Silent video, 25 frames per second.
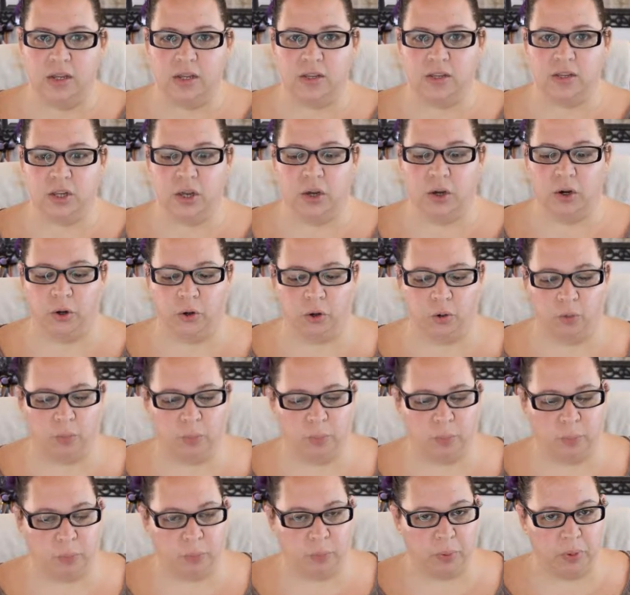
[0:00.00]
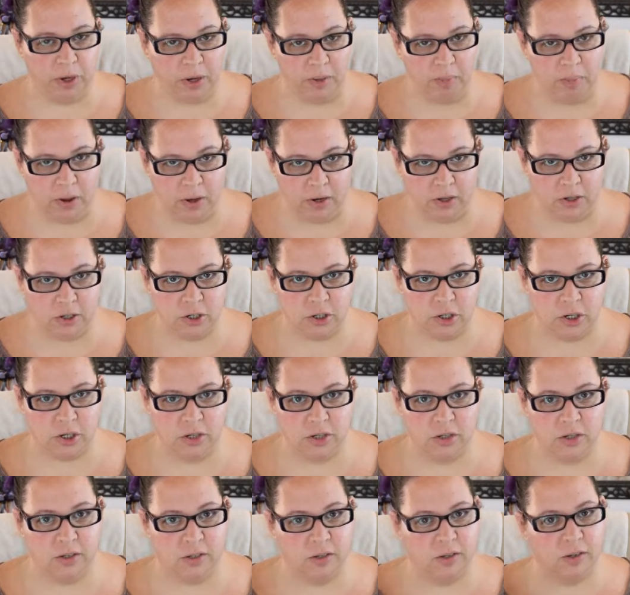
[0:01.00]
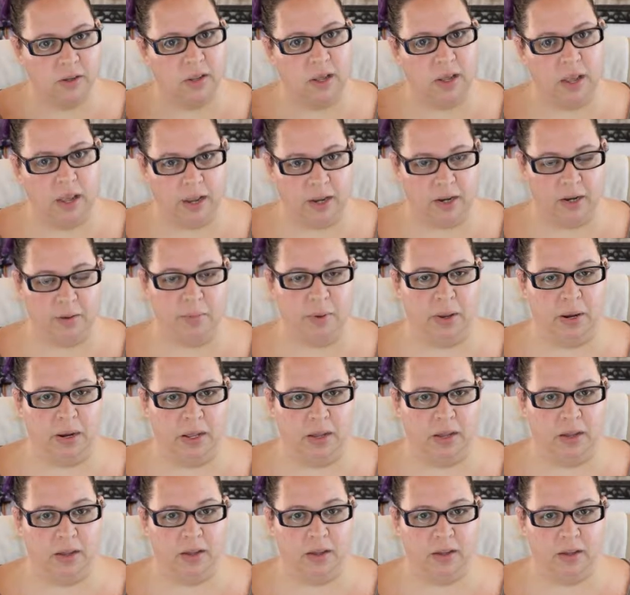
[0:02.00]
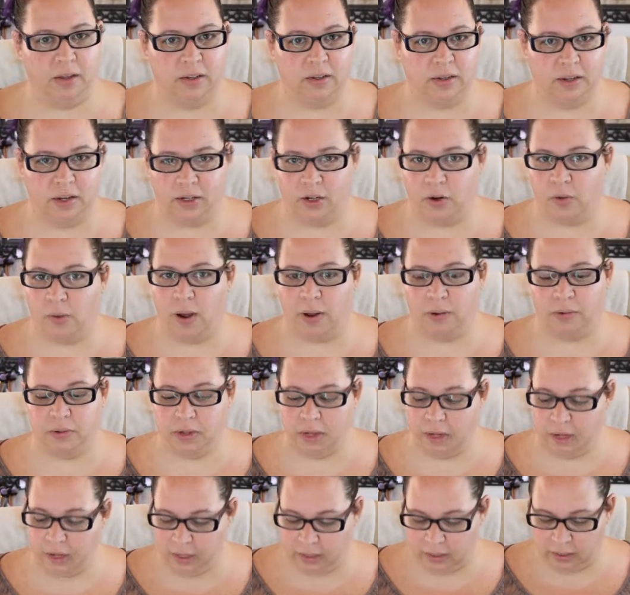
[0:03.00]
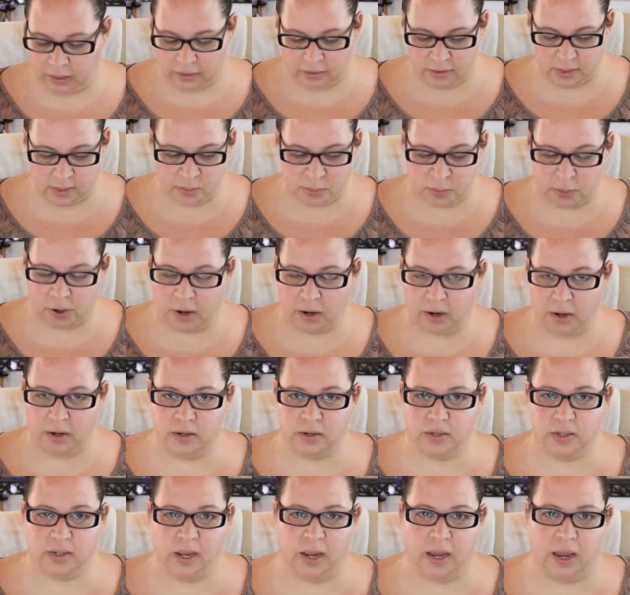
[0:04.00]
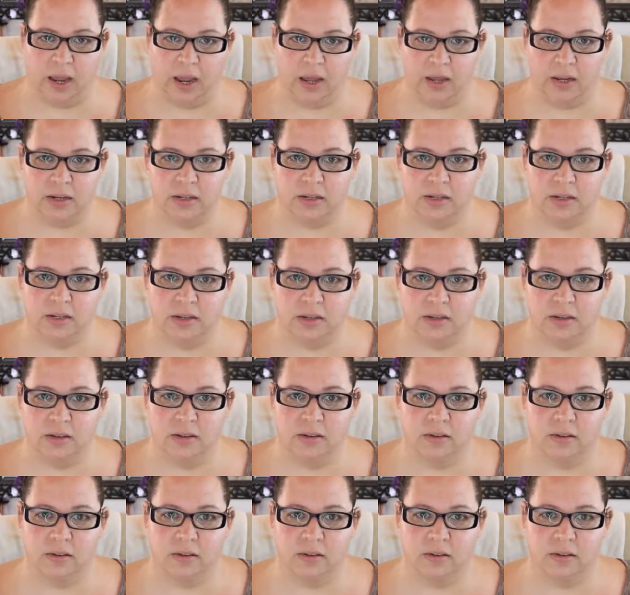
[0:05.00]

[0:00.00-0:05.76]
so pretty much anybody can go out and get any of these products and